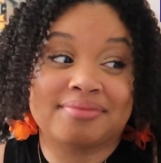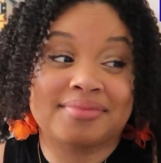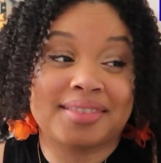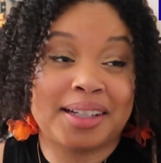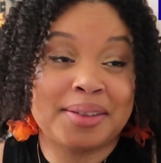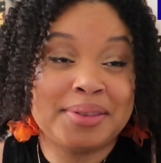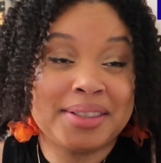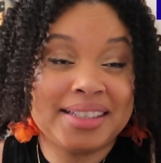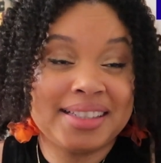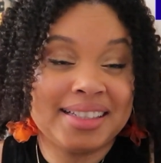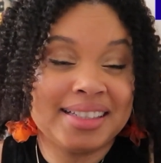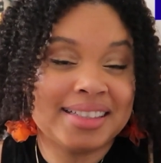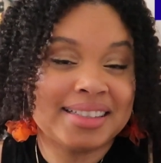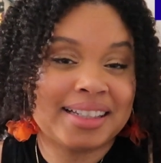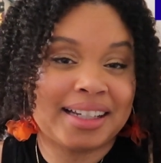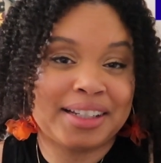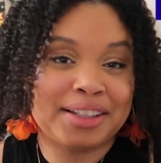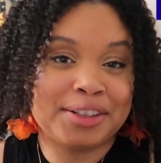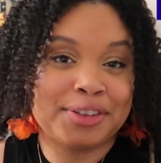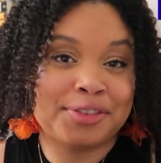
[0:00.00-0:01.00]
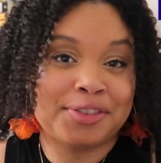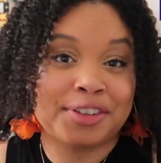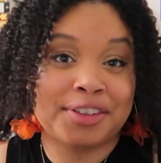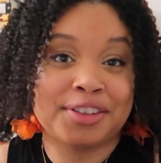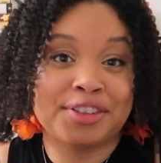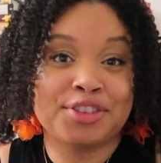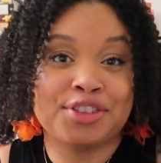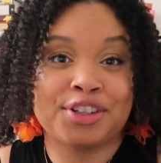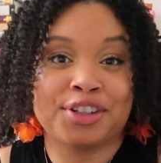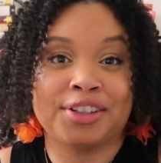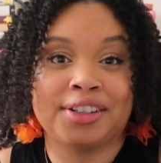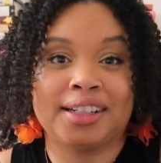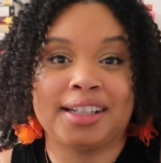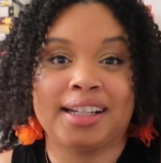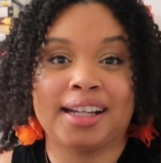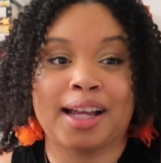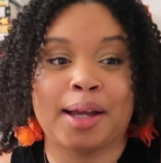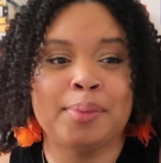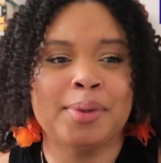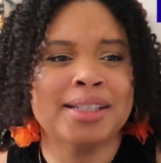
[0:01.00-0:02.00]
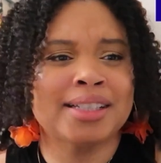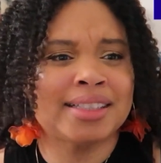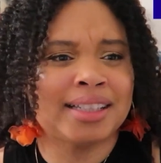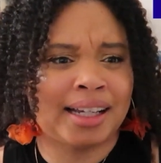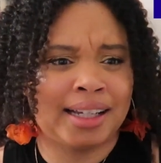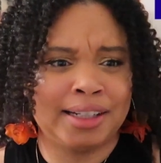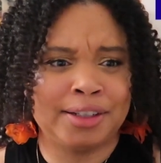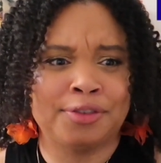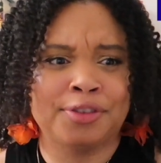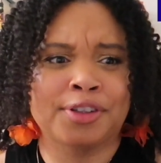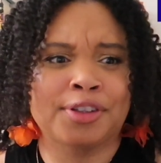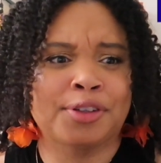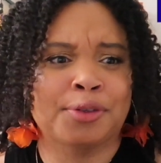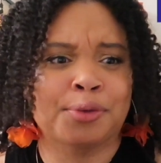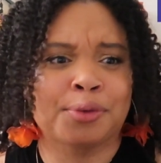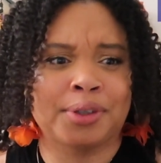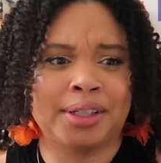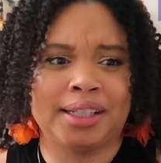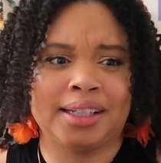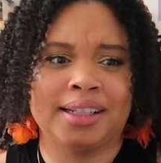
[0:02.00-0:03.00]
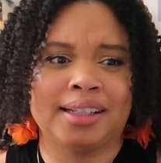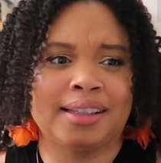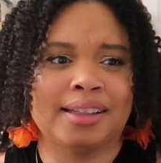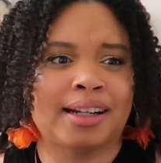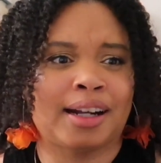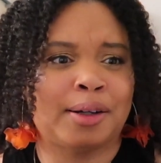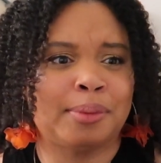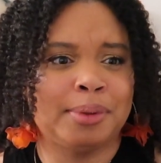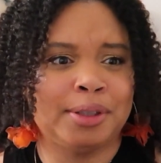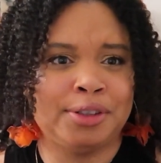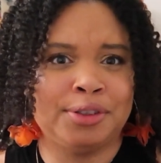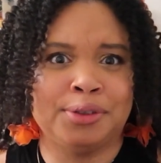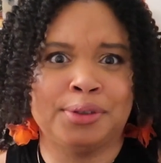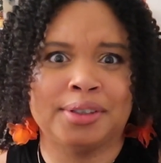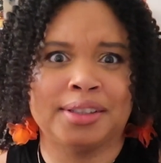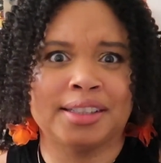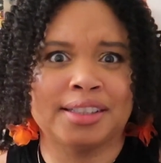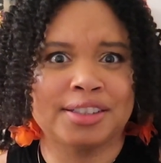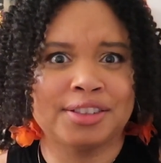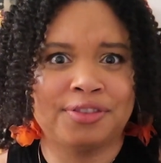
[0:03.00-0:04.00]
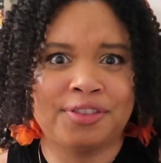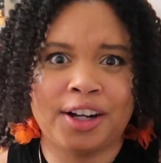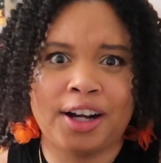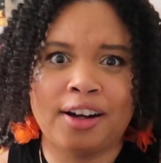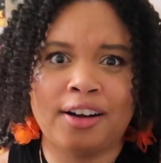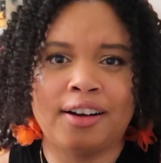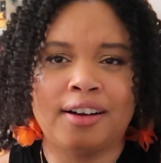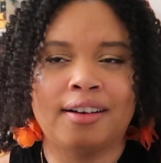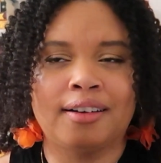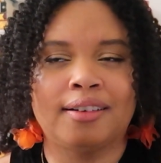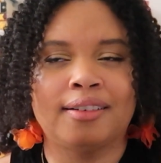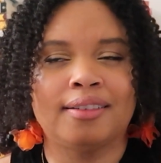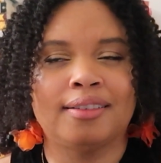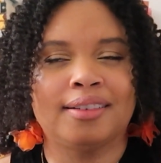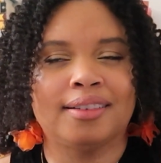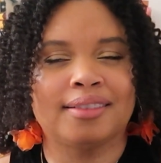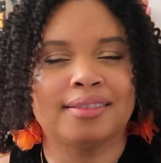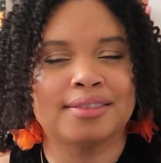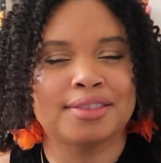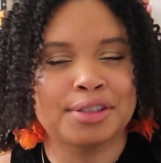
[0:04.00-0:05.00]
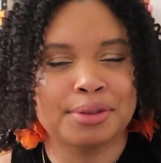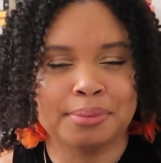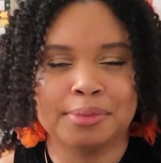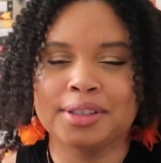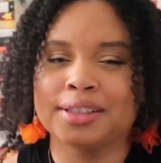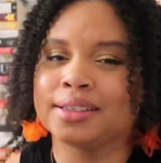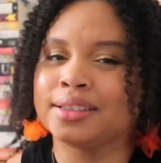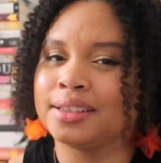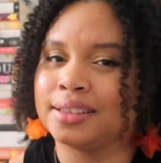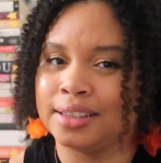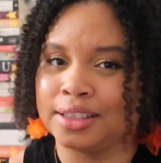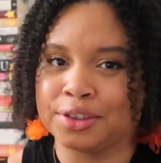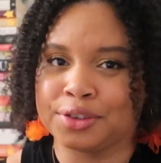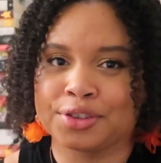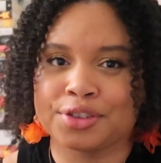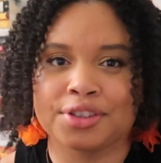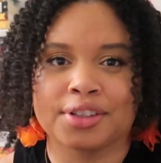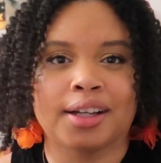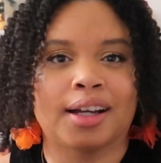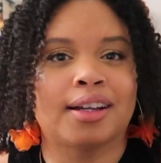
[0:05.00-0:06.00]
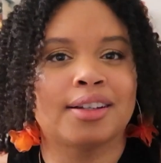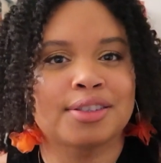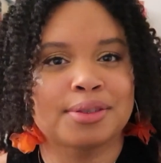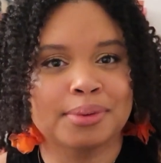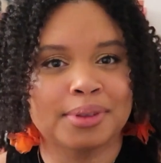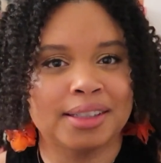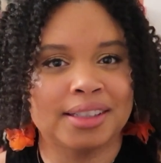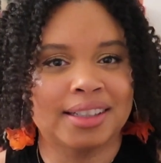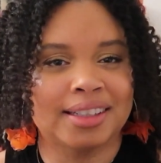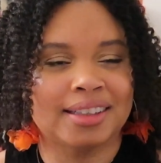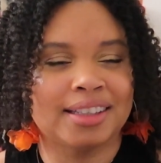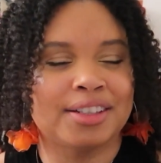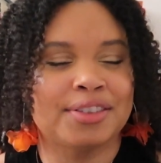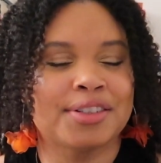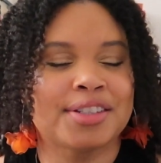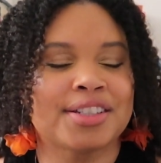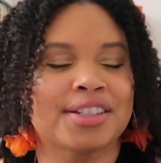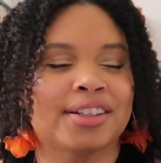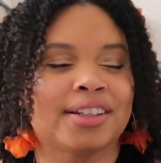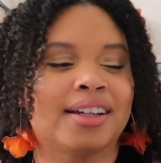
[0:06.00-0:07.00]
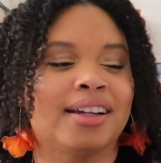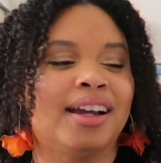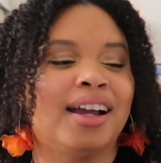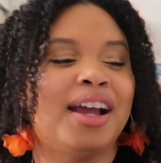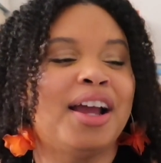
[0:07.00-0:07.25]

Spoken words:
I'm just excited for the journey. I'm excited for the reading that I'll be doing this fall. Some good literature, y'all. Some good literature.